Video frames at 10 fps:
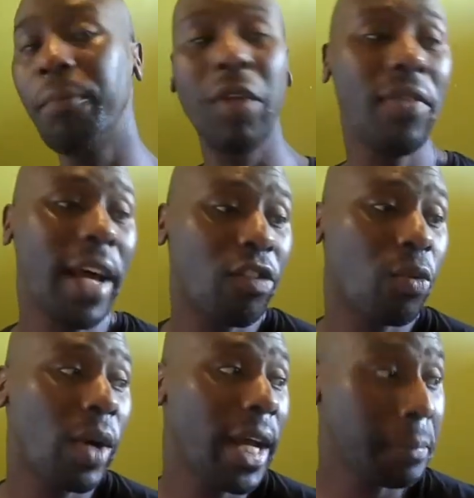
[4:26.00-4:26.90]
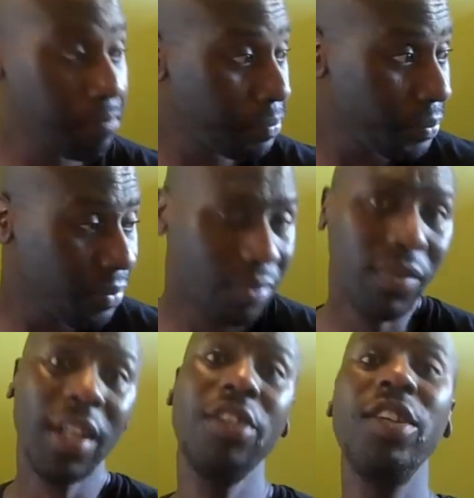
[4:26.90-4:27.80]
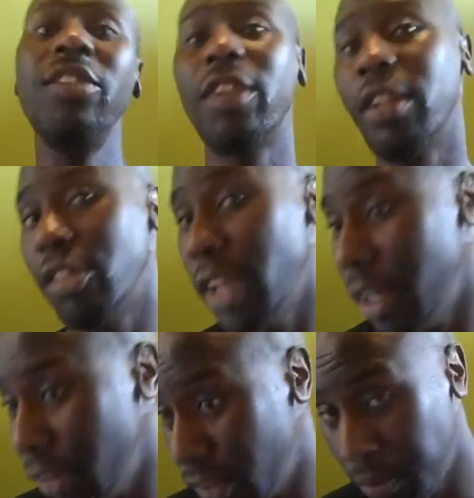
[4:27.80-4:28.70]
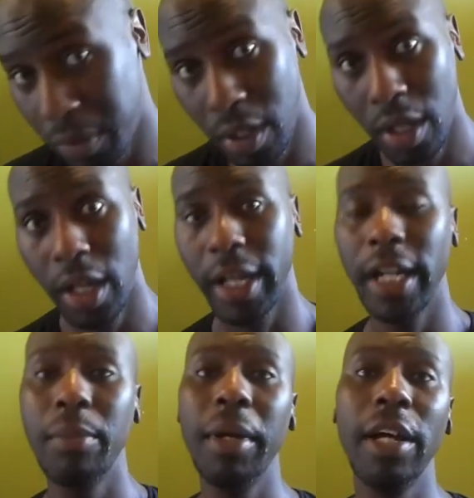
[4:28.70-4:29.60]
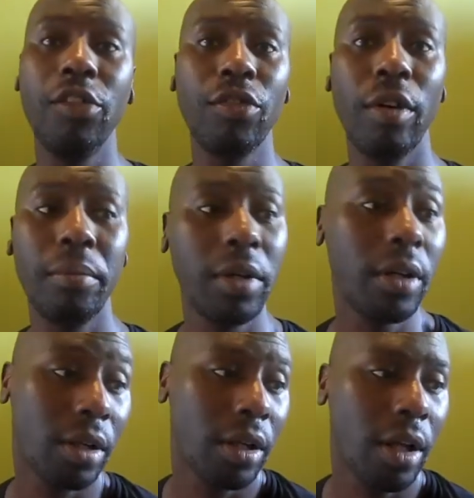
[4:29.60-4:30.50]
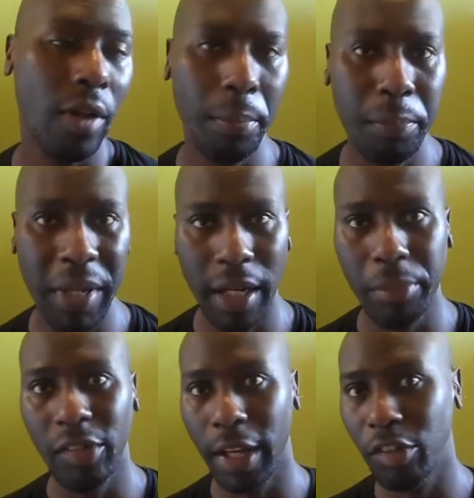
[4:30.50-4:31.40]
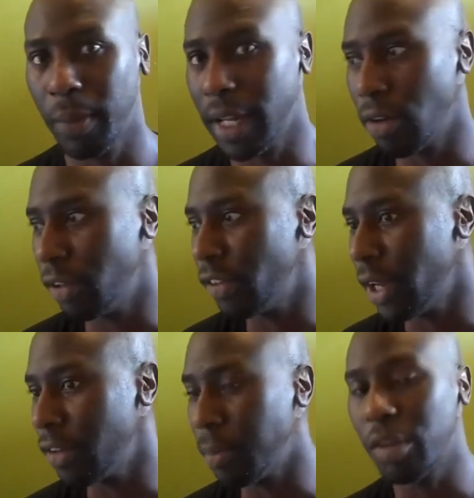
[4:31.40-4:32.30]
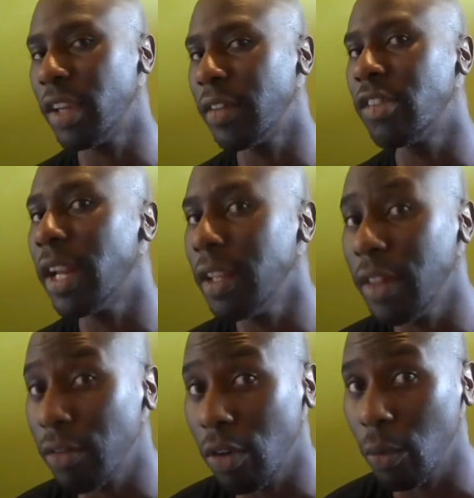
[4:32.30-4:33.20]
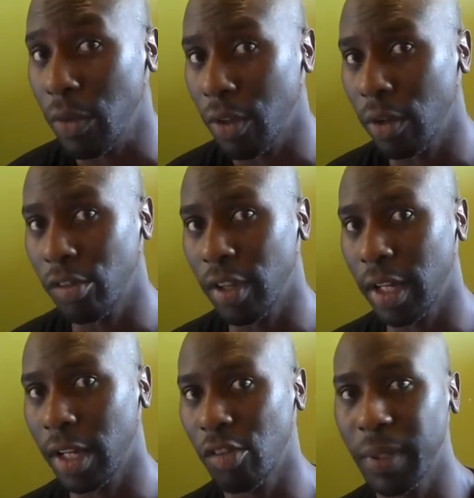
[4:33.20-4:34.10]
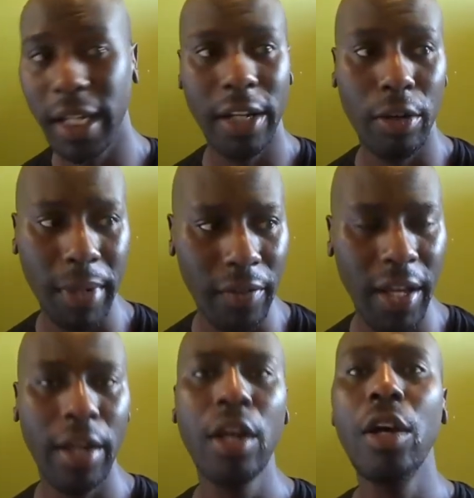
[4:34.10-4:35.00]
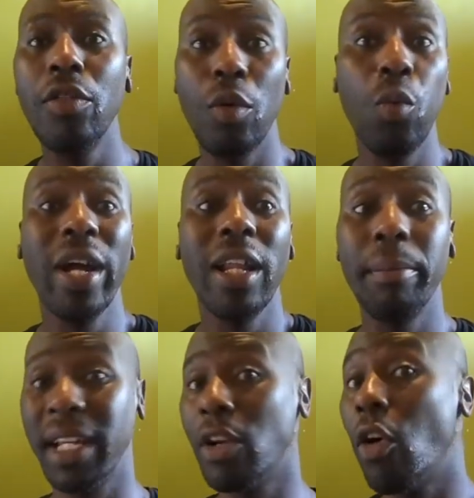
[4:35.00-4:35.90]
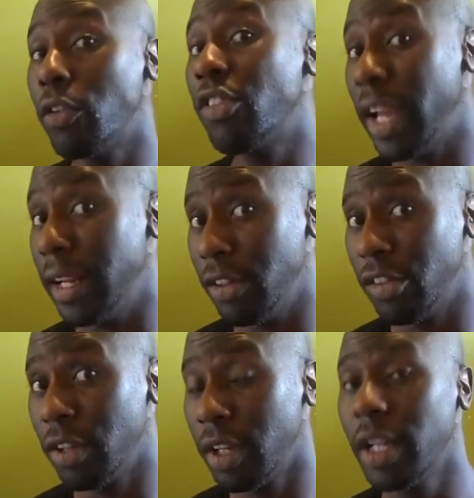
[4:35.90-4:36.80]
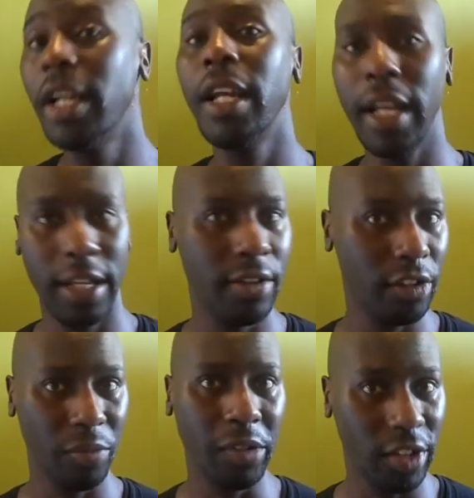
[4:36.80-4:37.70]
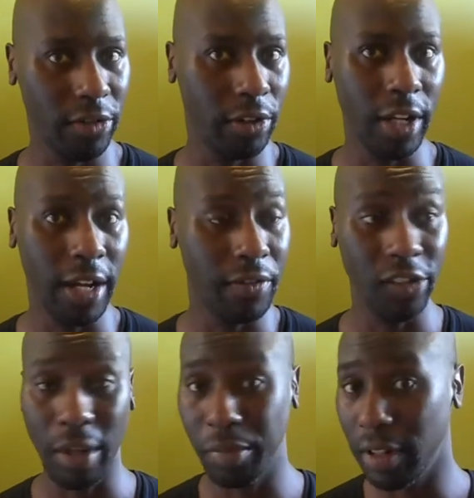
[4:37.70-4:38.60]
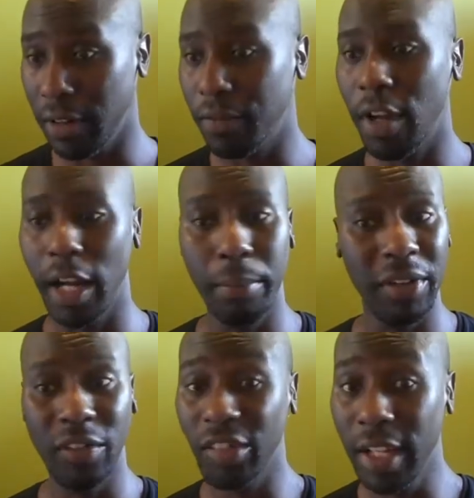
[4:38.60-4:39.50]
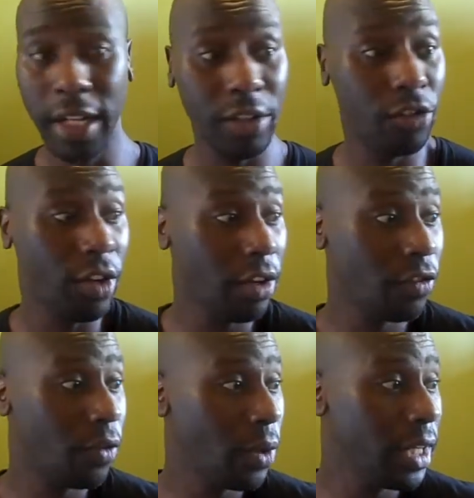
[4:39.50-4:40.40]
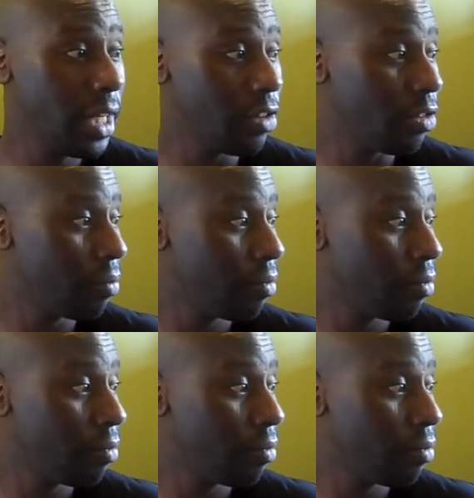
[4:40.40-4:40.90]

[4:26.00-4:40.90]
And that's where discontent can emerge from being obsessed by content. I'm not saying there's anything wrong with content, let's be clear about that. There will be content in this material life, that's absolutely fine, but see it just for what it is.